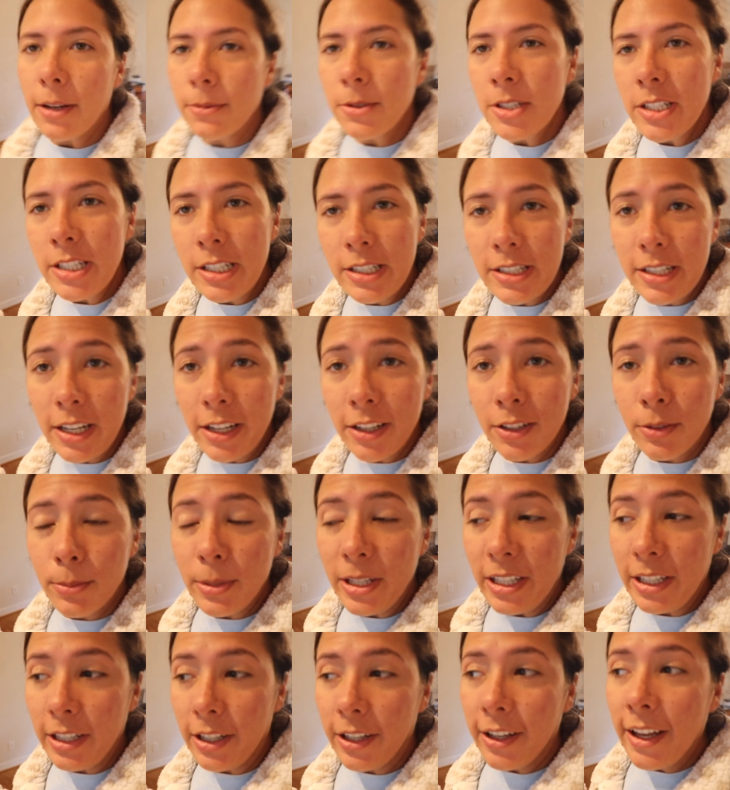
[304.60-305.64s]
I'm just excited to
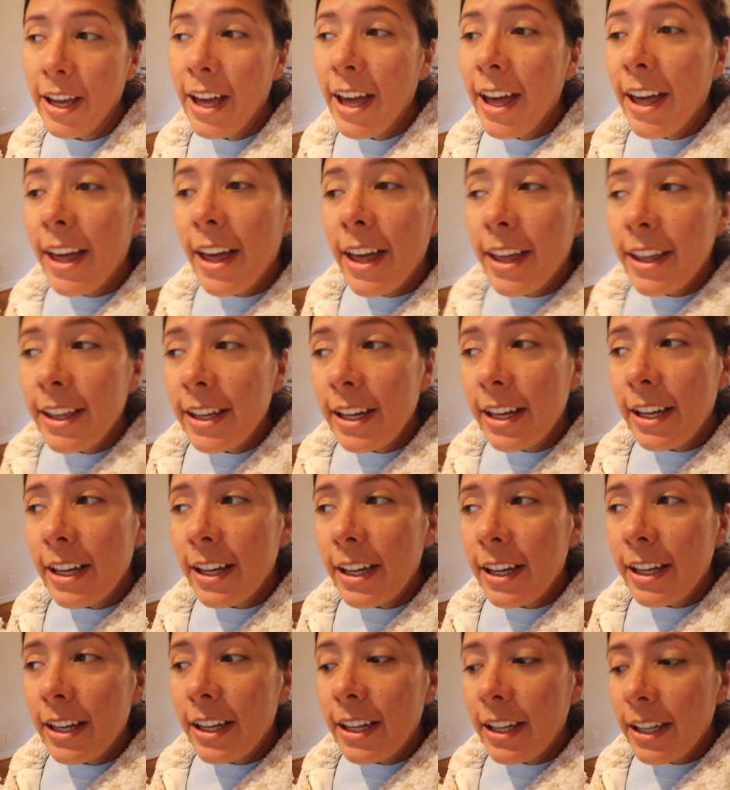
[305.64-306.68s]
be here.
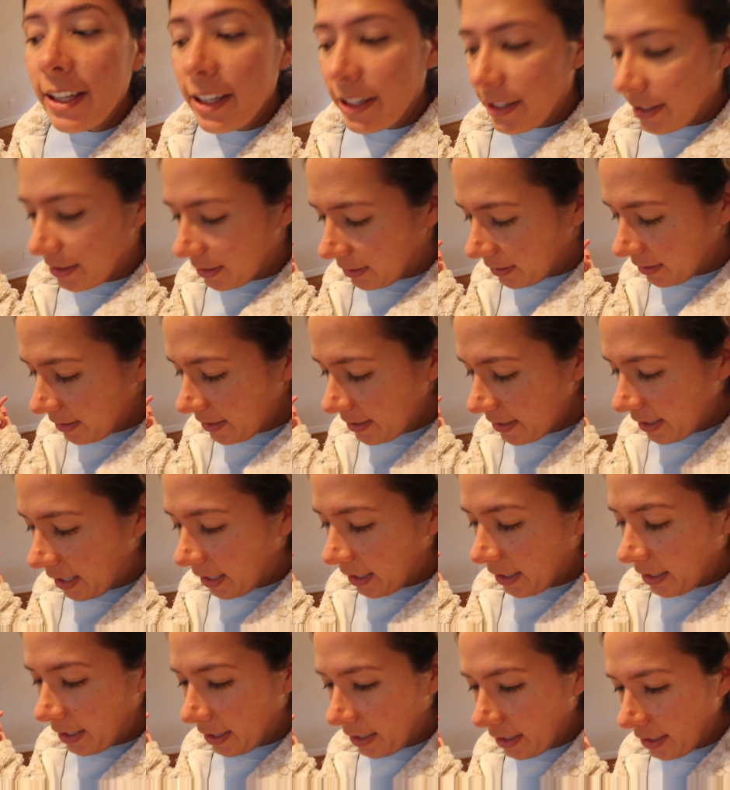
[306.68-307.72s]
This
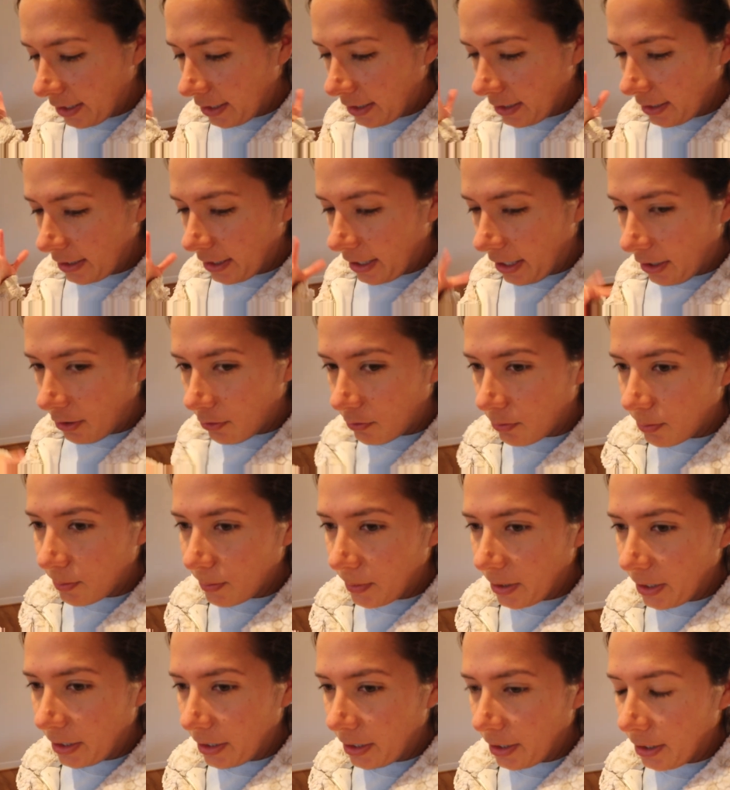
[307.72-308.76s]
guy gave
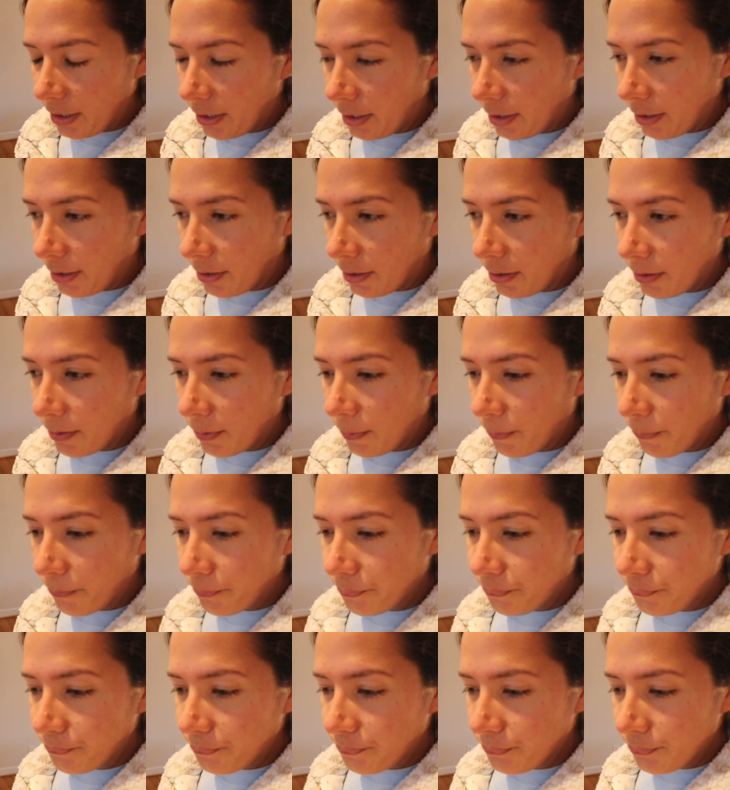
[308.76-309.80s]
me a
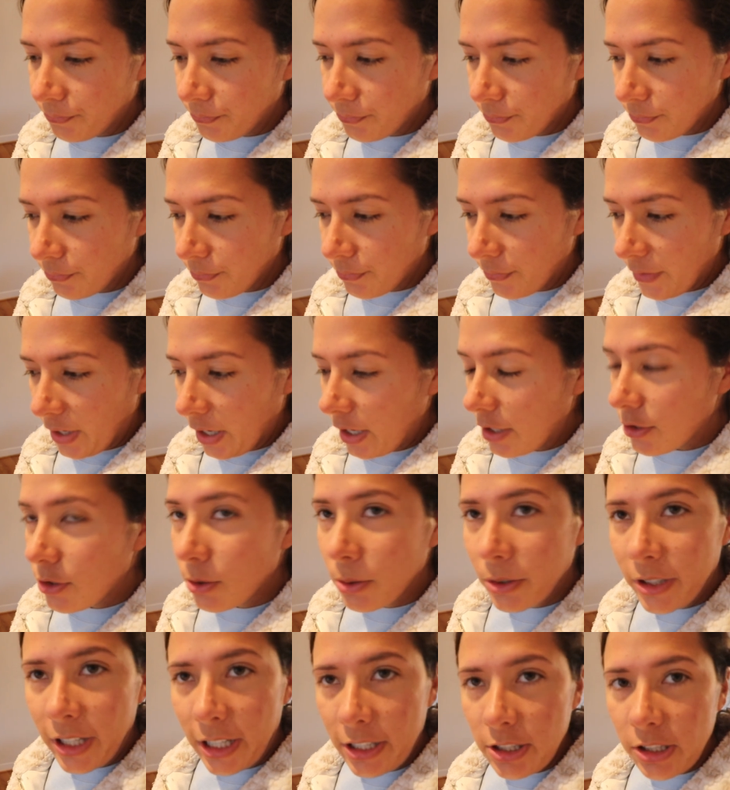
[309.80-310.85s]

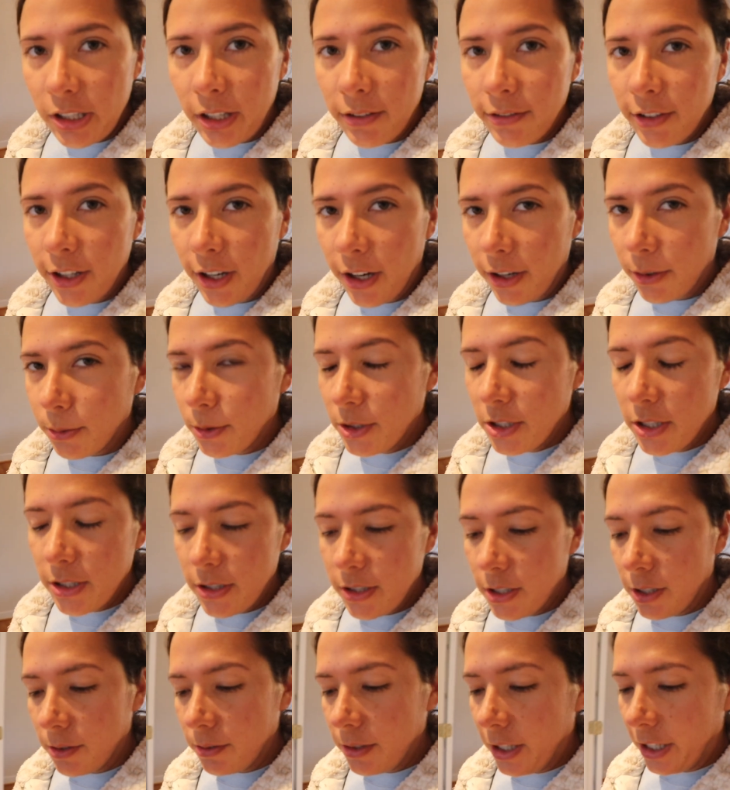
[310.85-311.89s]
DoorDash gift card, which is
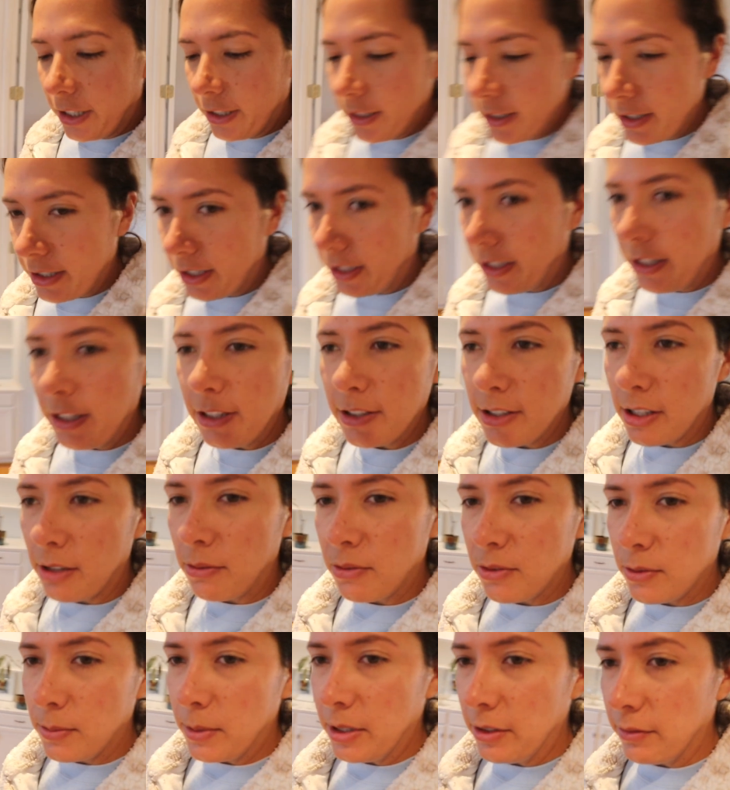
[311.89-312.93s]
so nice, and he
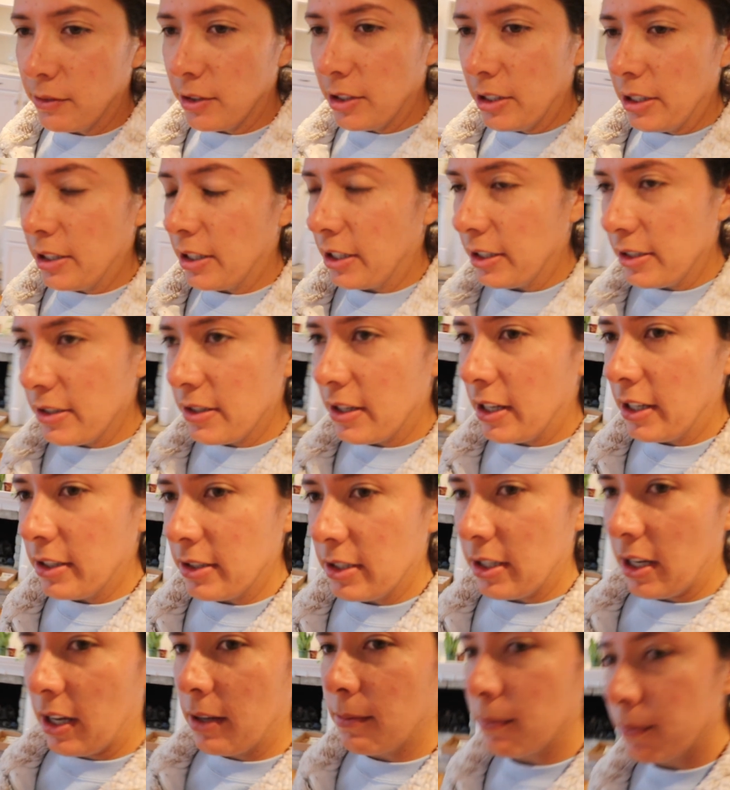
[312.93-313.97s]
tipped me really nice
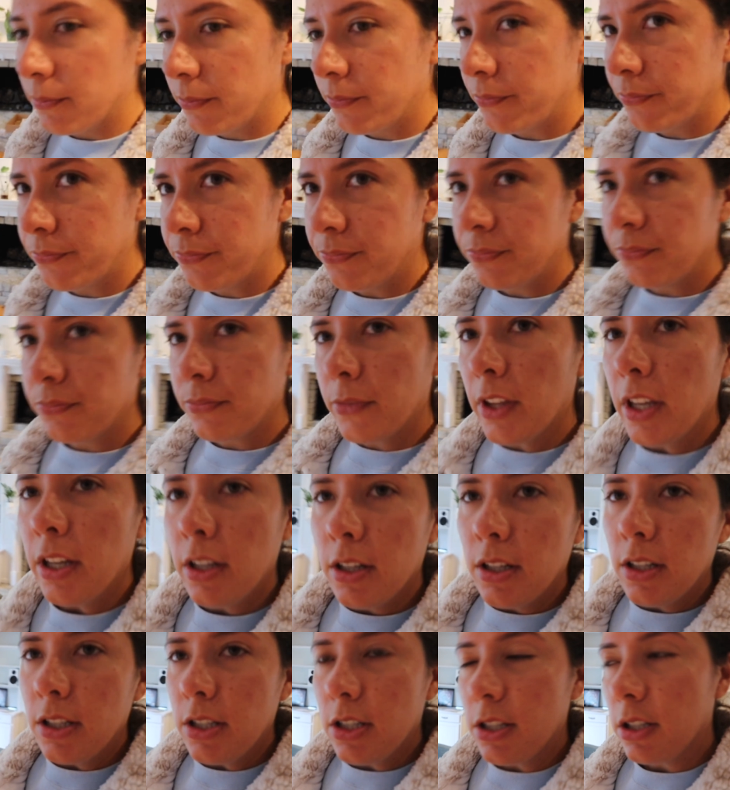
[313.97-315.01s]
last time.
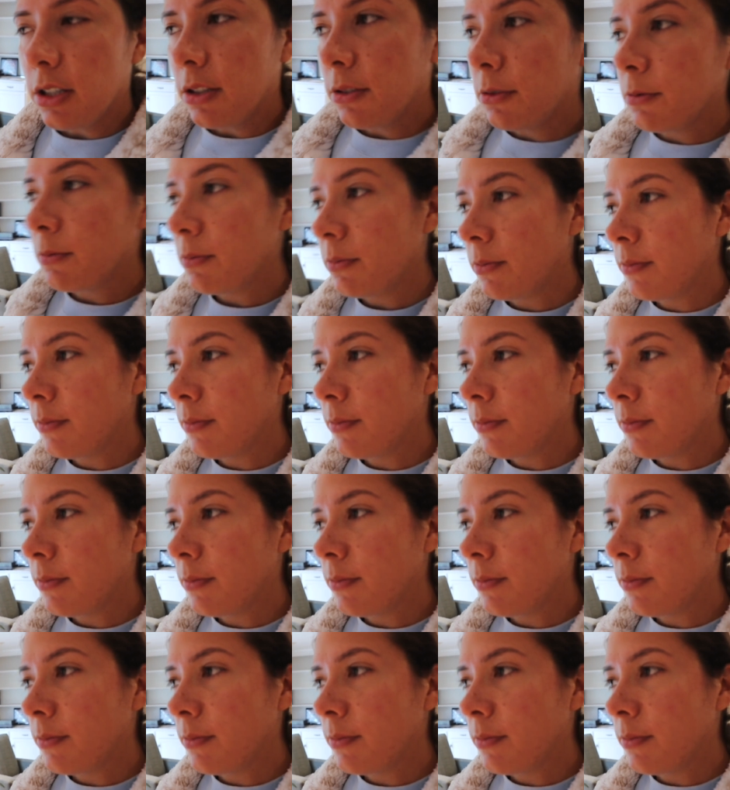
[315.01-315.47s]
So,